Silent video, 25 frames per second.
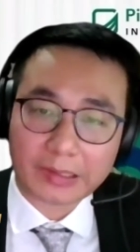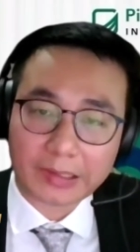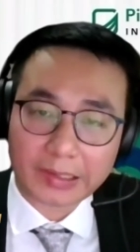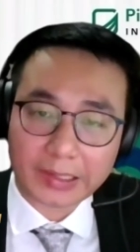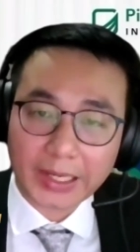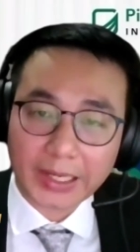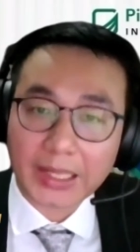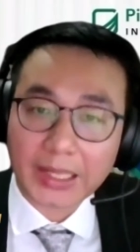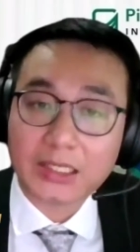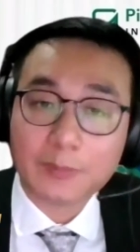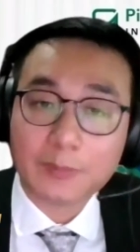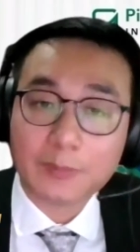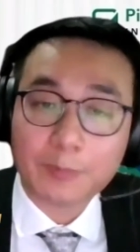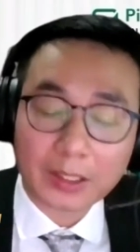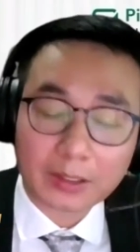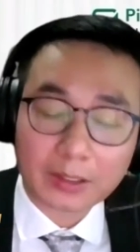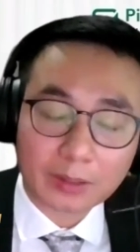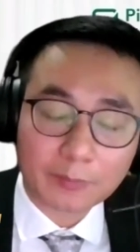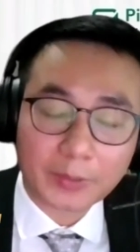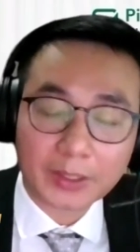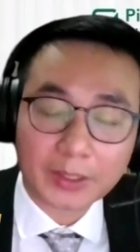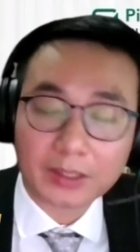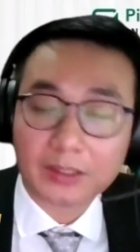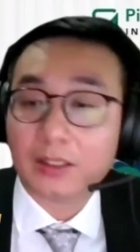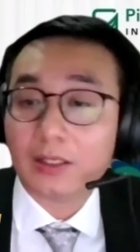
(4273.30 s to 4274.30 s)
any
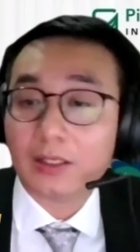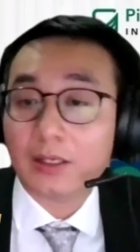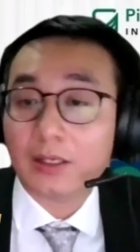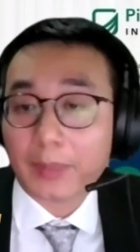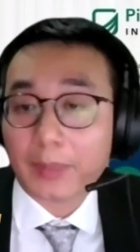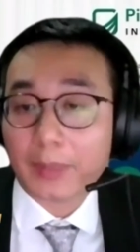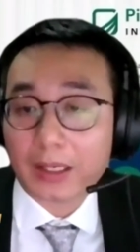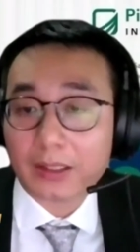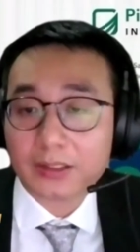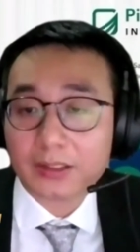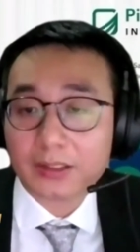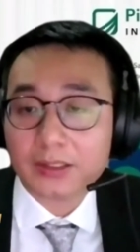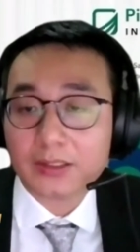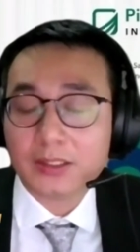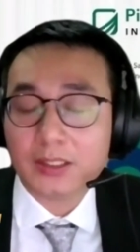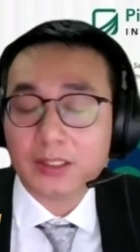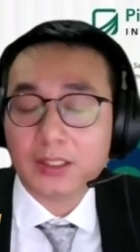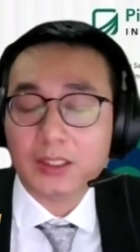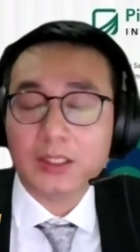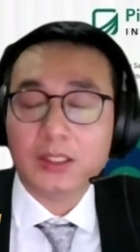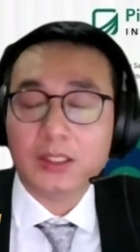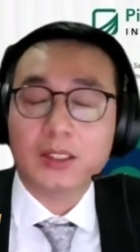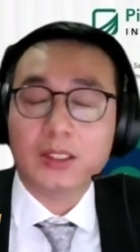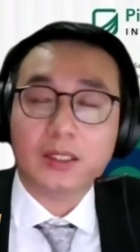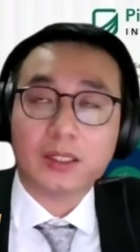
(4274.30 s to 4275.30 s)
particular market.
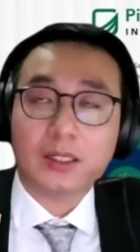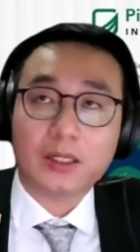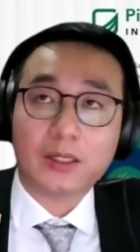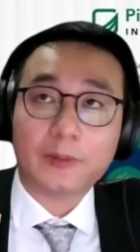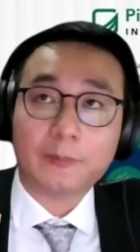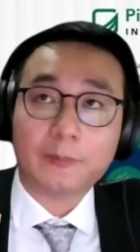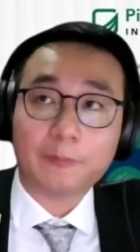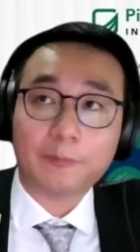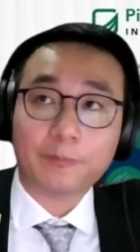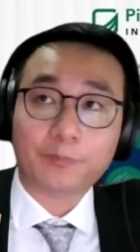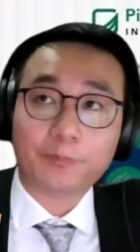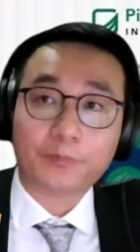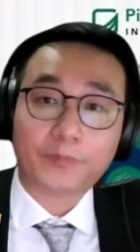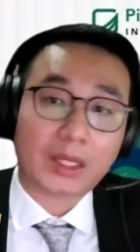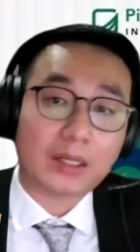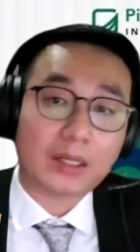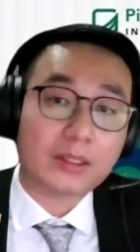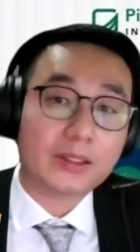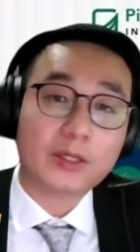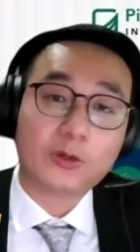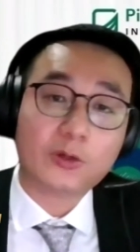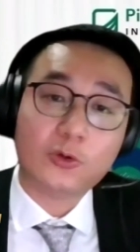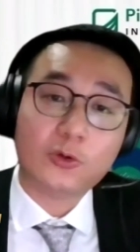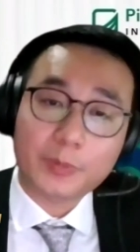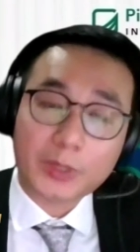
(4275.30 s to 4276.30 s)

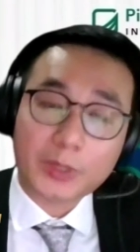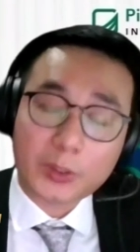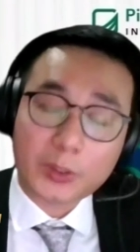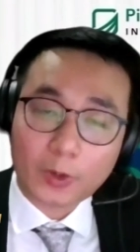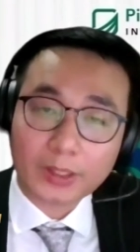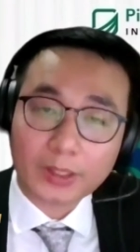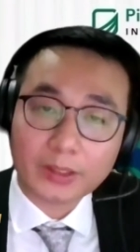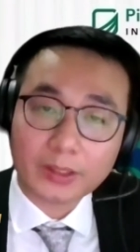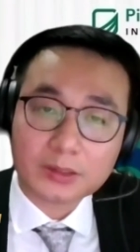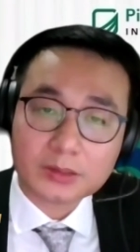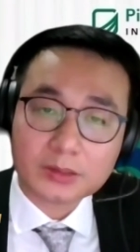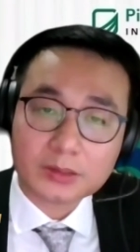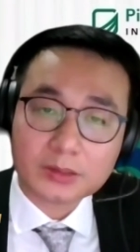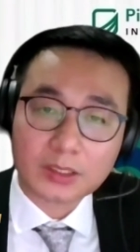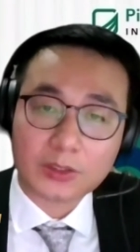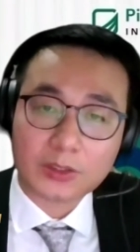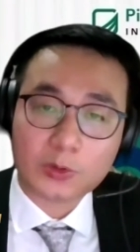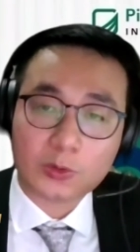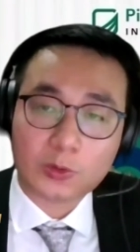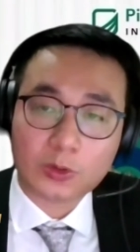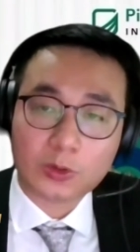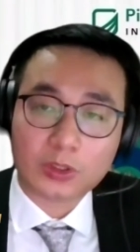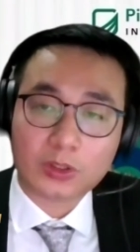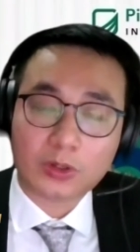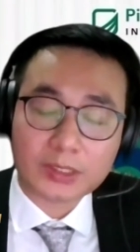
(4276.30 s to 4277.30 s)
That could be one that you
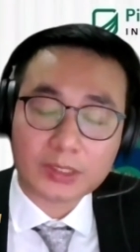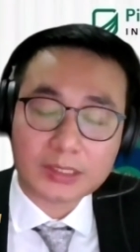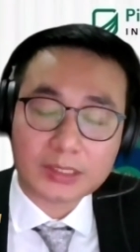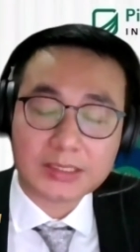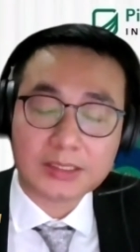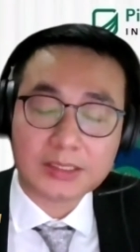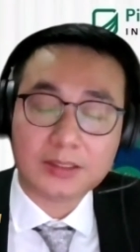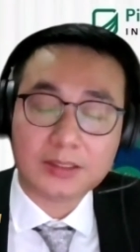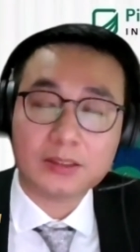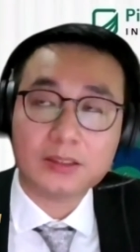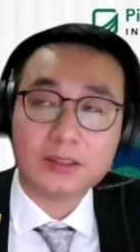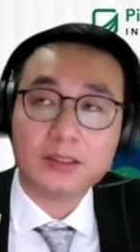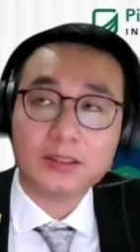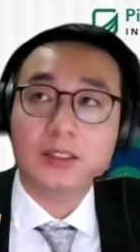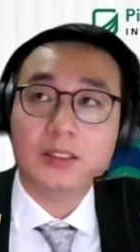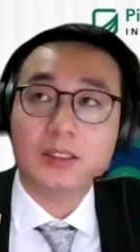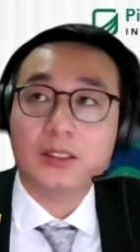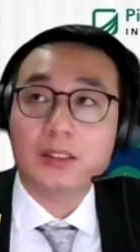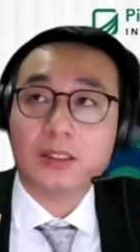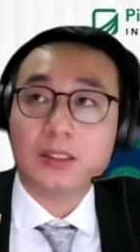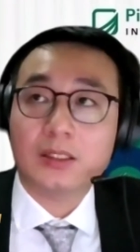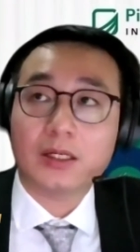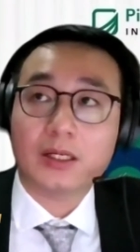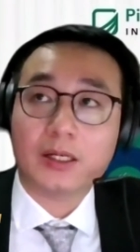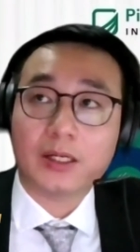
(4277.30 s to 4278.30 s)
could consider.
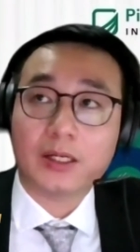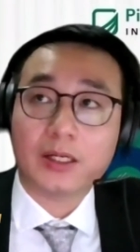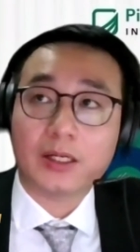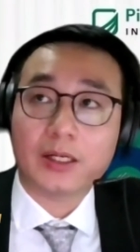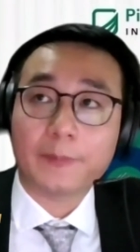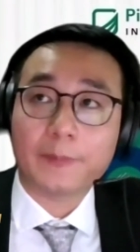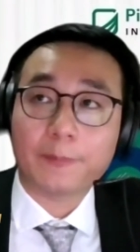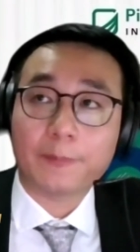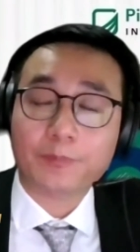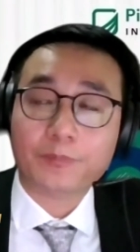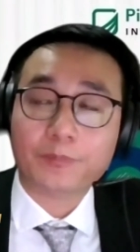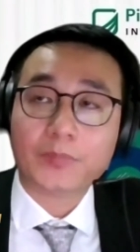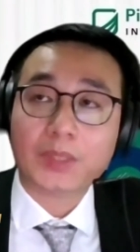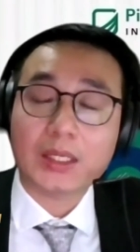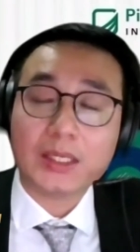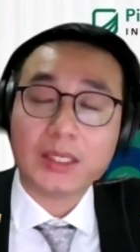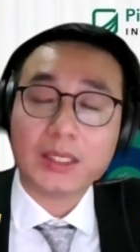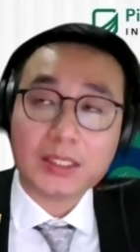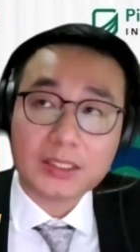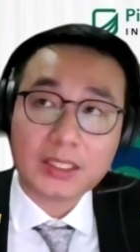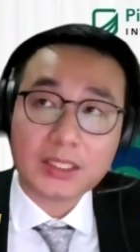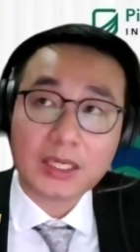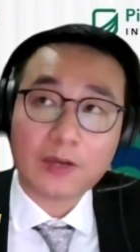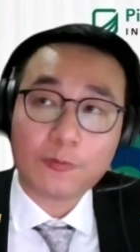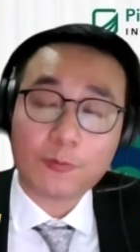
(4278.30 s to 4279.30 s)

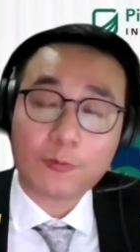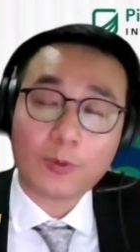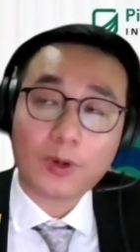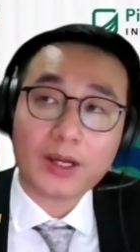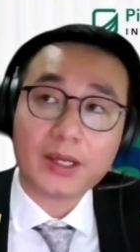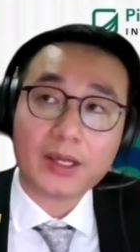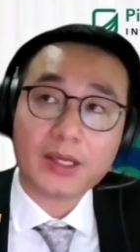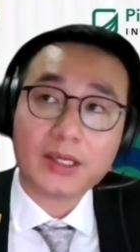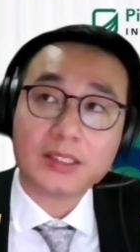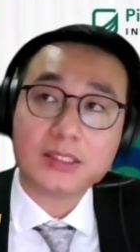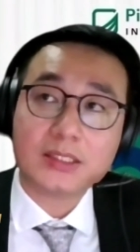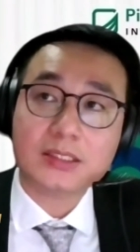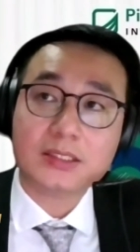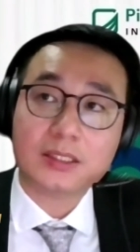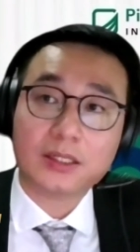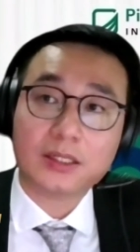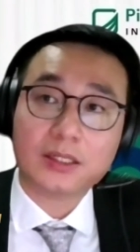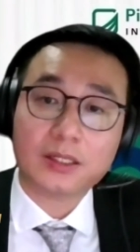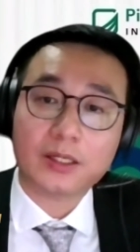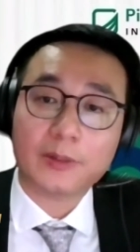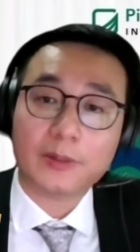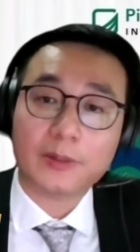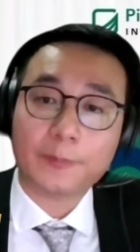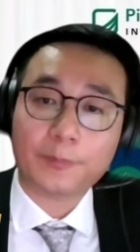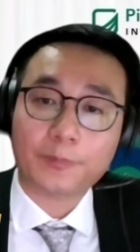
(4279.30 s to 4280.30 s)
ETF wise,
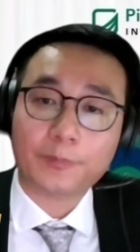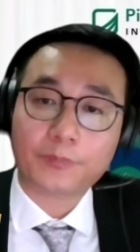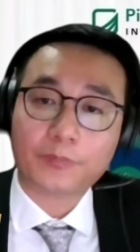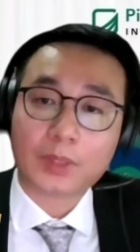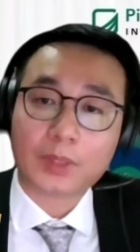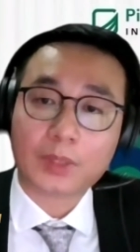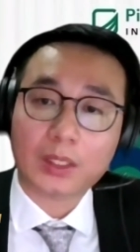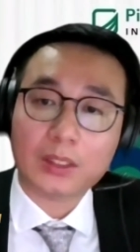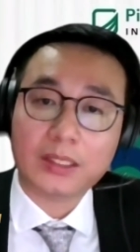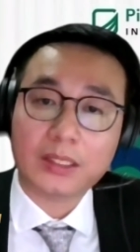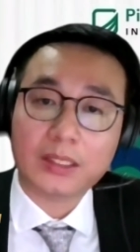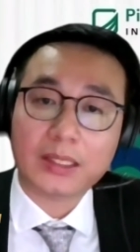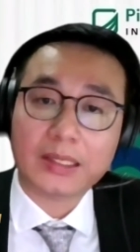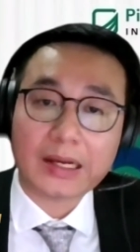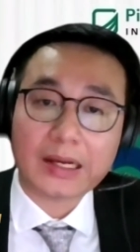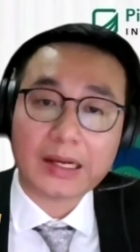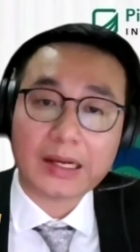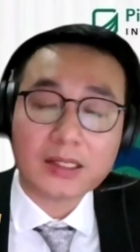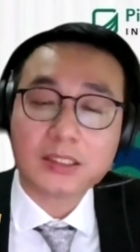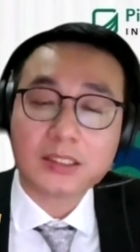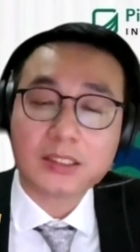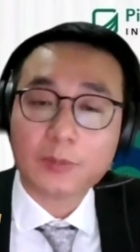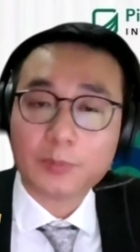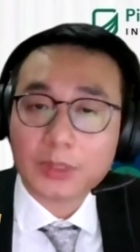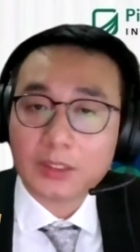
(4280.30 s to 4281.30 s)
there are
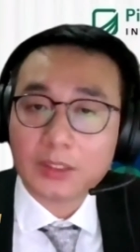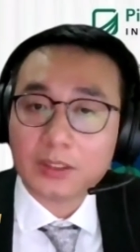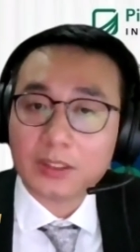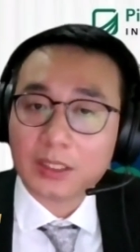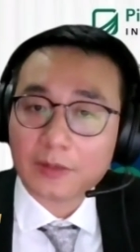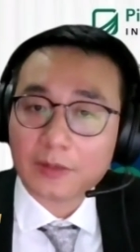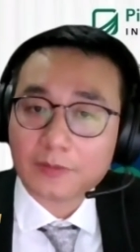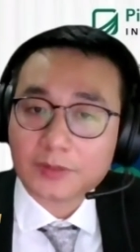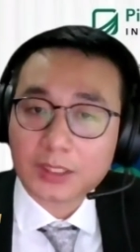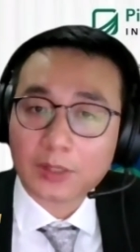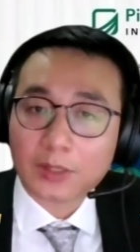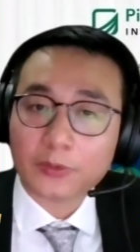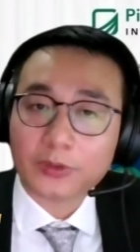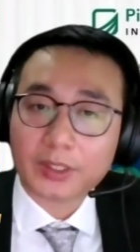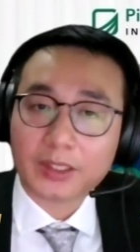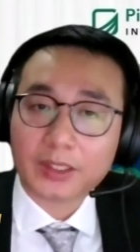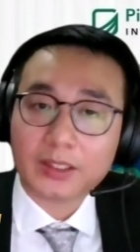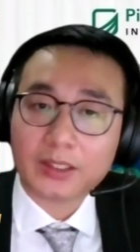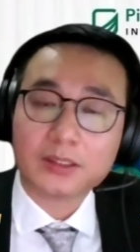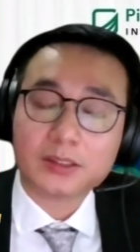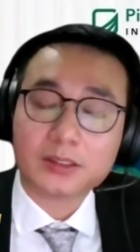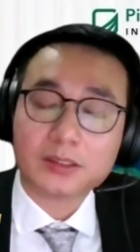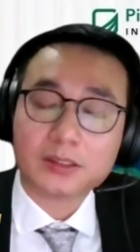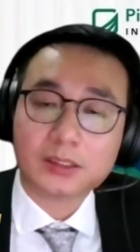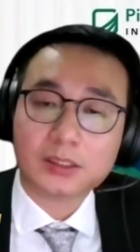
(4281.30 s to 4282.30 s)
some ETFs out there
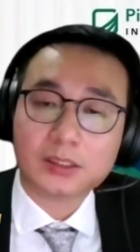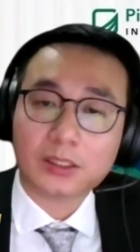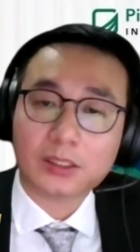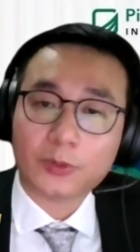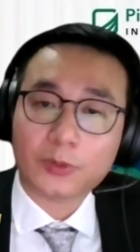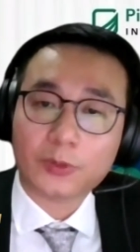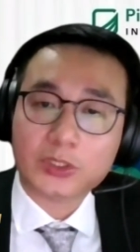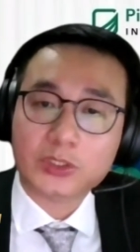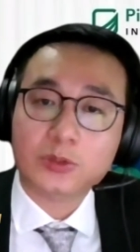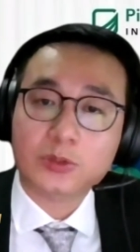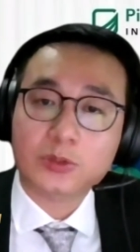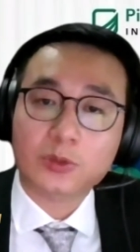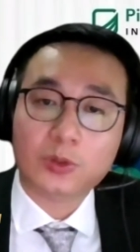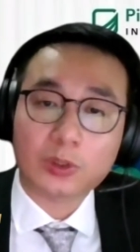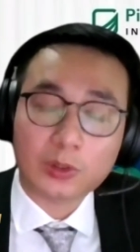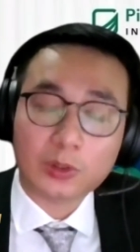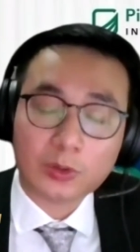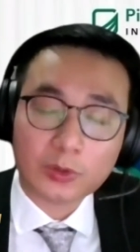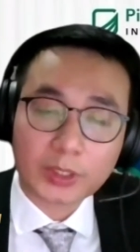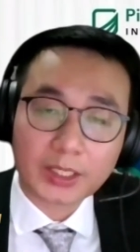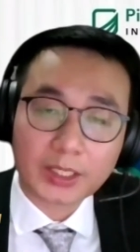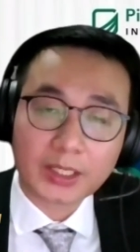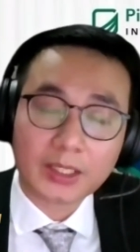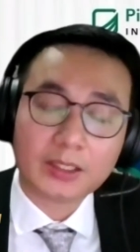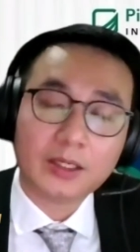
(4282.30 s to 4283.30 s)
which you could
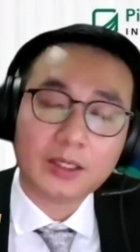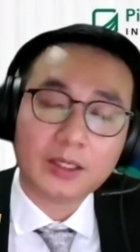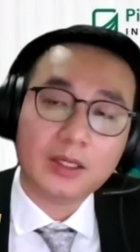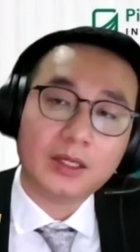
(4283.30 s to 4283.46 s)
look at.